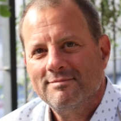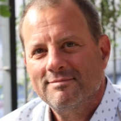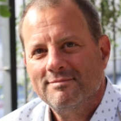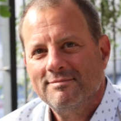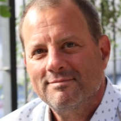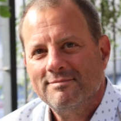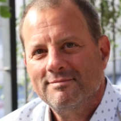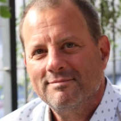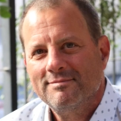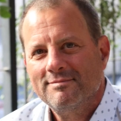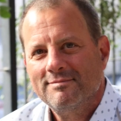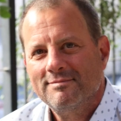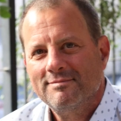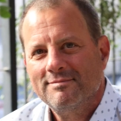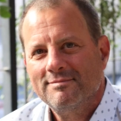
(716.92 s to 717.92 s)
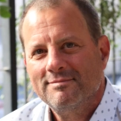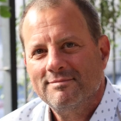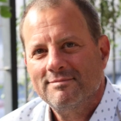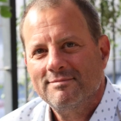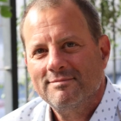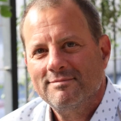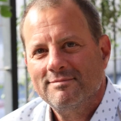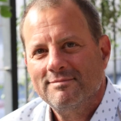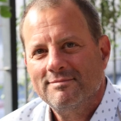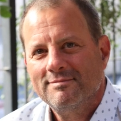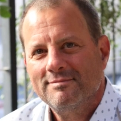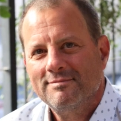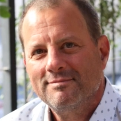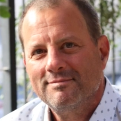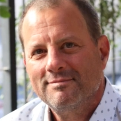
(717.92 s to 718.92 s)

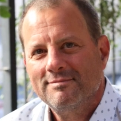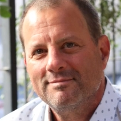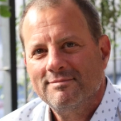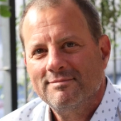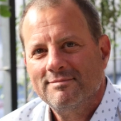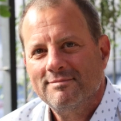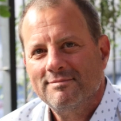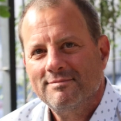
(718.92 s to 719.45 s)
(no one is talking)